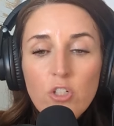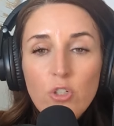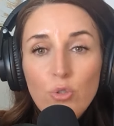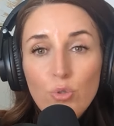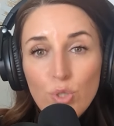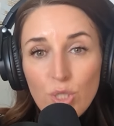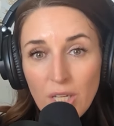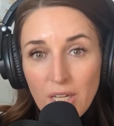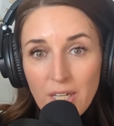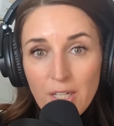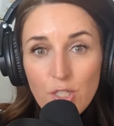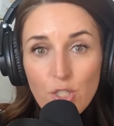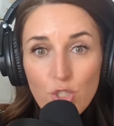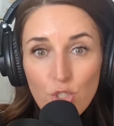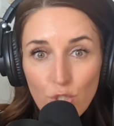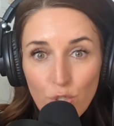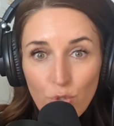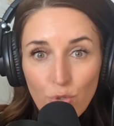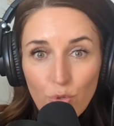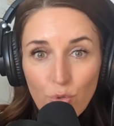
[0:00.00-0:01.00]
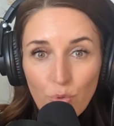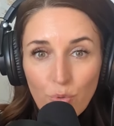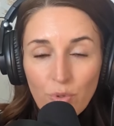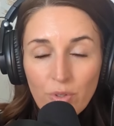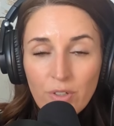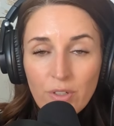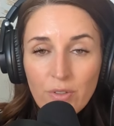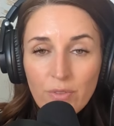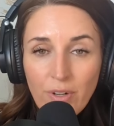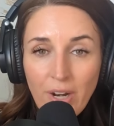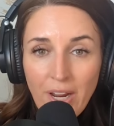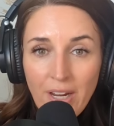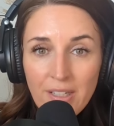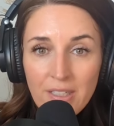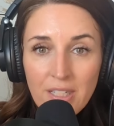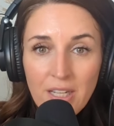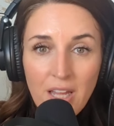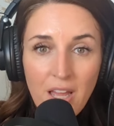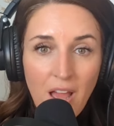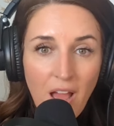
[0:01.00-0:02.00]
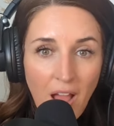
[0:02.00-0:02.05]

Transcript: you didn't do, right?